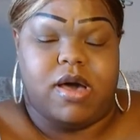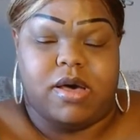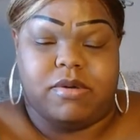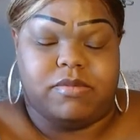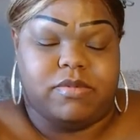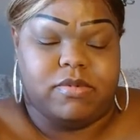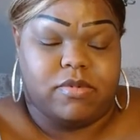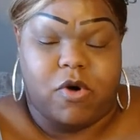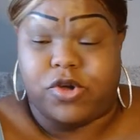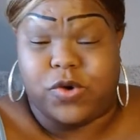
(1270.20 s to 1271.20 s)
Um,
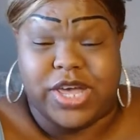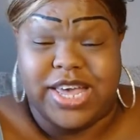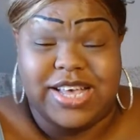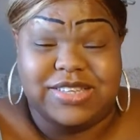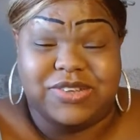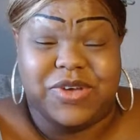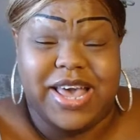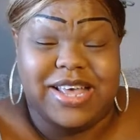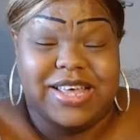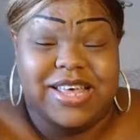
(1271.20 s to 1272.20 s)
or your kids,
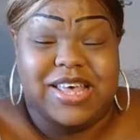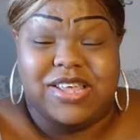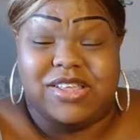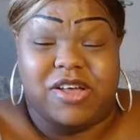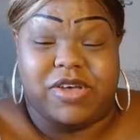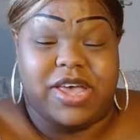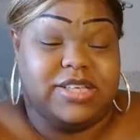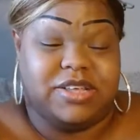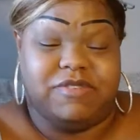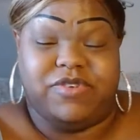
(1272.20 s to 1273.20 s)
okay your
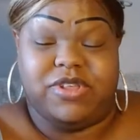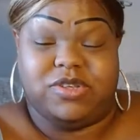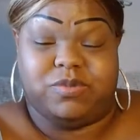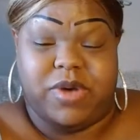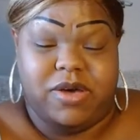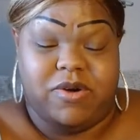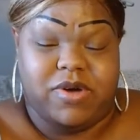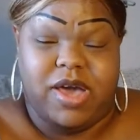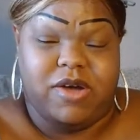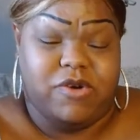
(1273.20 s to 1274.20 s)
kids can feel this way,
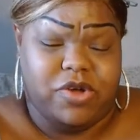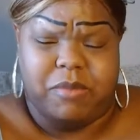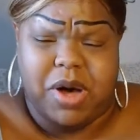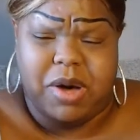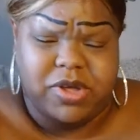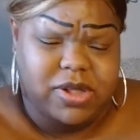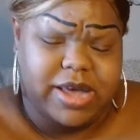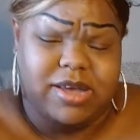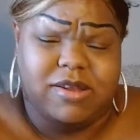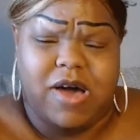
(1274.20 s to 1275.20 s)
okay? Or your mama, you
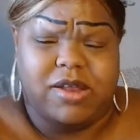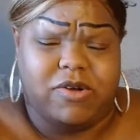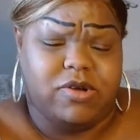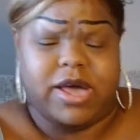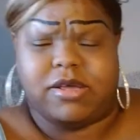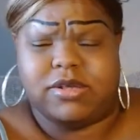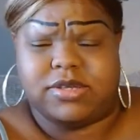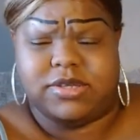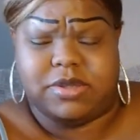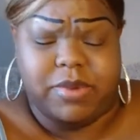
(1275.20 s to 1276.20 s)
like, you know, I know you like your
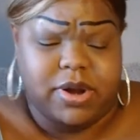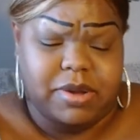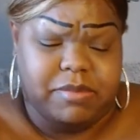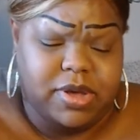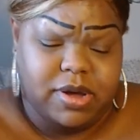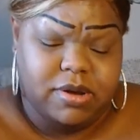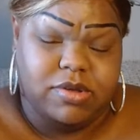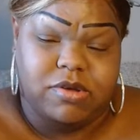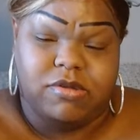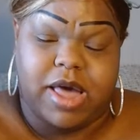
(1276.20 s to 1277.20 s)
sister better than me. I know
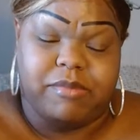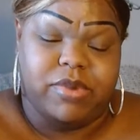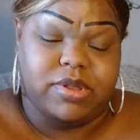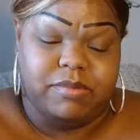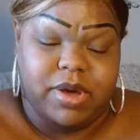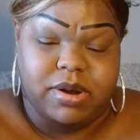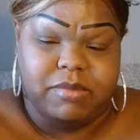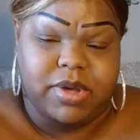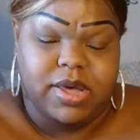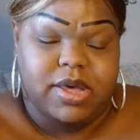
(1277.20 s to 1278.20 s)
you like brother better
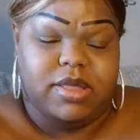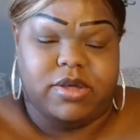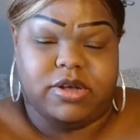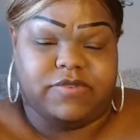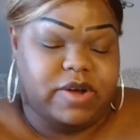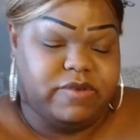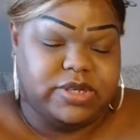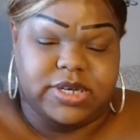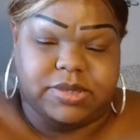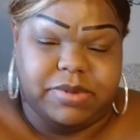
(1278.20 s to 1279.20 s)
than me. There is
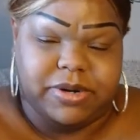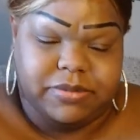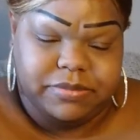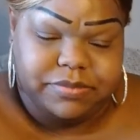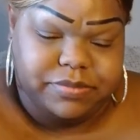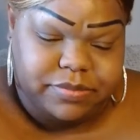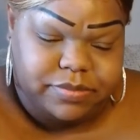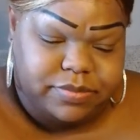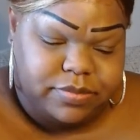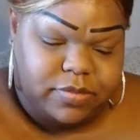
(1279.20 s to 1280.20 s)
favoritism here.
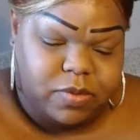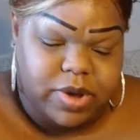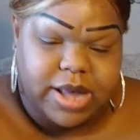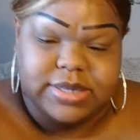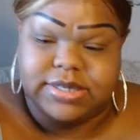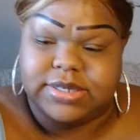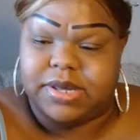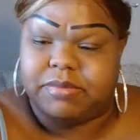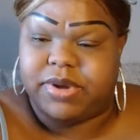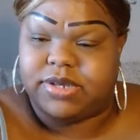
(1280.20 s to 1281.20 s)
We got the
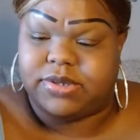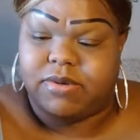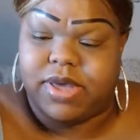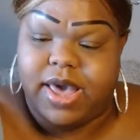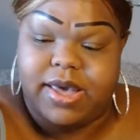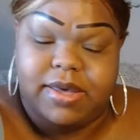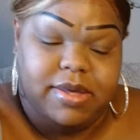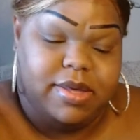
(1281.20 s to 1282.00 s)
son, but it's okay.